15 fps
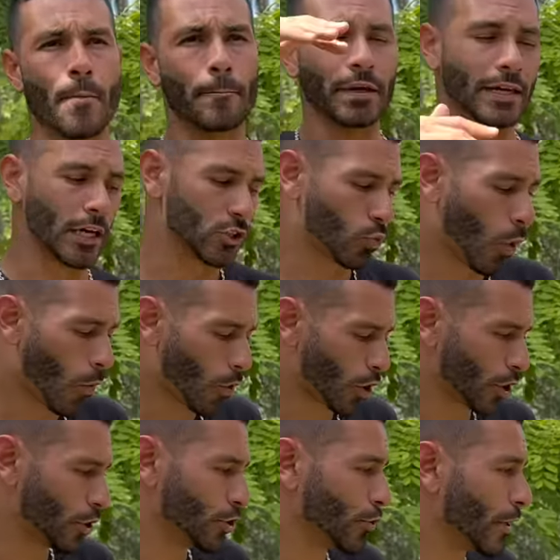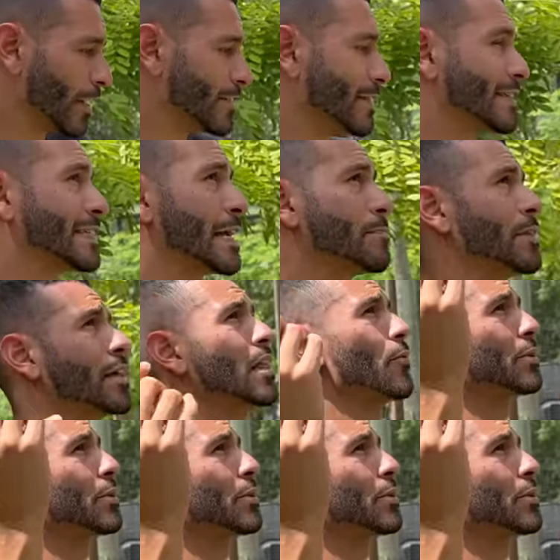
Because what we're gonna do here is the same thing that